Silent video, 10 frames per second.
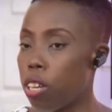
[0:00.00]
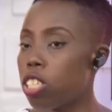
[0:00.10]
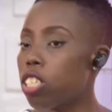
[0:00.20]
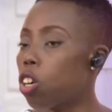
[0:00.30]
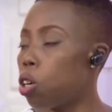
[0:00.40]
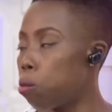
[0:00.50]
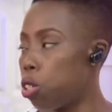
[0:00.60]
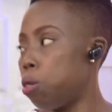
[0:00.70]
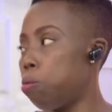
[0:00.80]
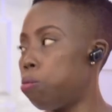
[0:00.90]
It doesn't come
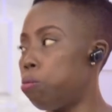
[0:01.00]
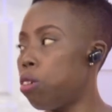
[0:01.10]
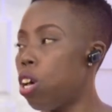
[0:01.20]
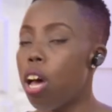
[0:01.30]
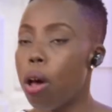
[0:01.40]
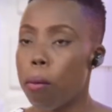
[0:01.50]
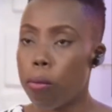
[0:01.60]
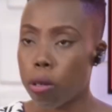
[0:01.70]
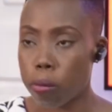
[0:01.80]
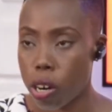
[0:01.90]
cheap.
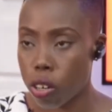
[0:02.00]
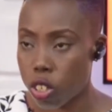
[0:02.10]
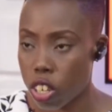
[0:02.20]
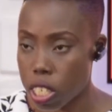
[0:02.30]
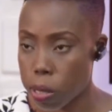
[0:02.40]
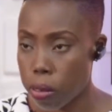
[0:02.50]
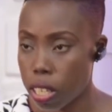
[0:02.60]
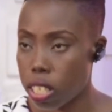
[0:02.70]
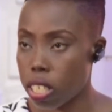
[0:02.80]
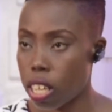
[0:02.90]
Bone marrow
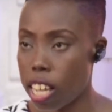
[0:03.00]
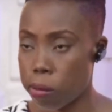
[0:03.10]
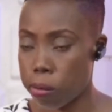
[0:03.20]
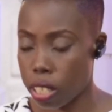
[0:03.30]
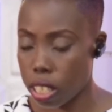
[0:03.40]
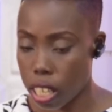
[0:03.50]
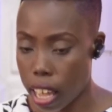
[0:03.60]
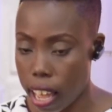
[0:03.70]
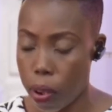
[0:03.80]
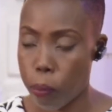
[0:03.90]
transplants has been
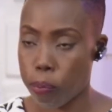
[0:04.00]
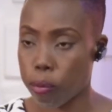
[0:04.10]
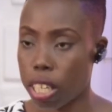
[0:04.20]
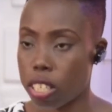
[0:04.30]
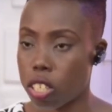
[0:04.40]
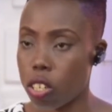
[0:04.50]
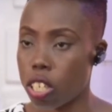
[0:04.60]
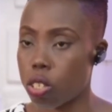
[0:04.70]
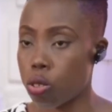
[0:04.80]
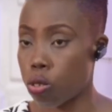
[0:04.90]
there. It's not
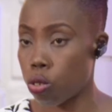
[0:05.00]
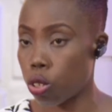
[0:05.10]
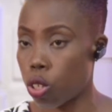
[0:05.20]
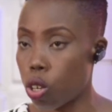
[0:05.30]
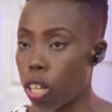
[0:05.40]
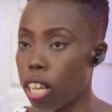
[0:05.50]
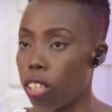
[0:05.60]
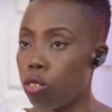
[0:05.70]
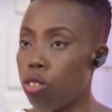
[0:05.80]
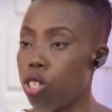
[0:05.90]
a total cure. You
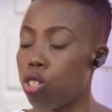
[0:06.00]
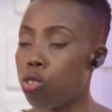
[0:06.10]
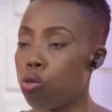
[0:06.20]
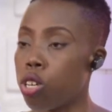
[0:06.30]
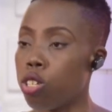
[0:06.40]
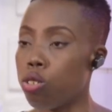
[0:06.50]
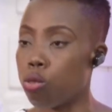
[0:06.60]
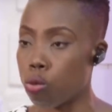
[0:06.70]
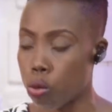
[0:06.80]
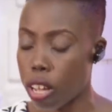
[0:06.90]
can only, when you
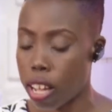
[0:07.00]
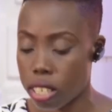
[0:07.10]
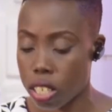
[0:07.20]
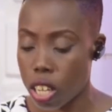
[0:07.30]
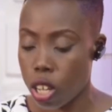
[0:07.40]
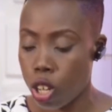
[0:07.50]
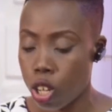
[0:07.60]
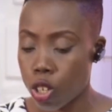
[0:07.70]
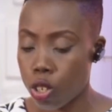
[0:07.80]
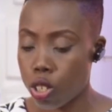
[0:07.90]
do that,
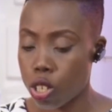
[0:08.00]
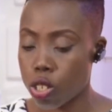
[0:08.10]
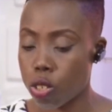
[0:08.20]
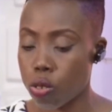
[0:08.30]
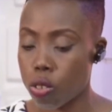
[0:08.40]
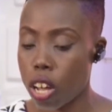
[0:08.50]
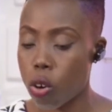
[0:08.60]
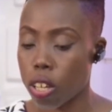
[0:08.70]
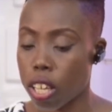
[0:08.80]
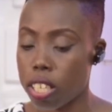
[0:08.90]
you just know that,
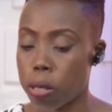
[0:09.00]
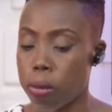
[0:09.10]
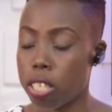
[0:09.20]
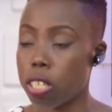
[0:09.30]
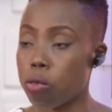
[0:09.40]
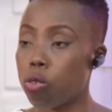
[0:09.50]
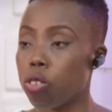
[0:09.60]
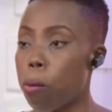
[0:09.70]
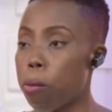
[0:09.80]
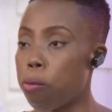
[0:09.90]
okay, this person will
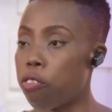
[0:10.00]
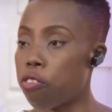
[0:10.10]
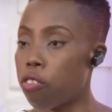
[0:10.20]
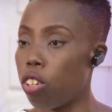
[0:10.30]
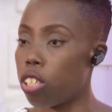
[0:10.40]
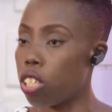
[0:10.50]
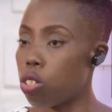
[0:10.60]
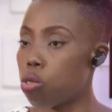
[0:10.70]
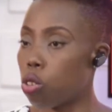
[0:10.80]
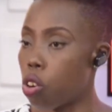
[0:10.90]
not be falling
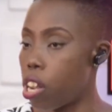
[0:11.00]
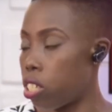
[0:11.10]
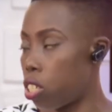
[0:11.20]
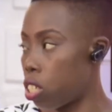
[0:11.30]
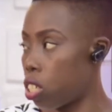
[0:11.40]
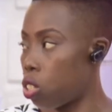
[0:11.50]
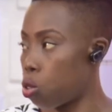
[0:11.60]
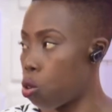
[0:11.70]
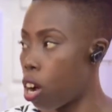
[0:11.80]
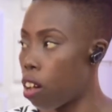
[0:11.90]
into crisis
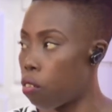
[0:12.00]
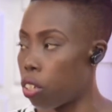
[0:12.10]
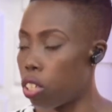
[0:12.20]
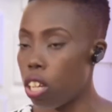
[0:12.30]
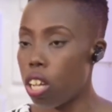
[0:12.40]
or having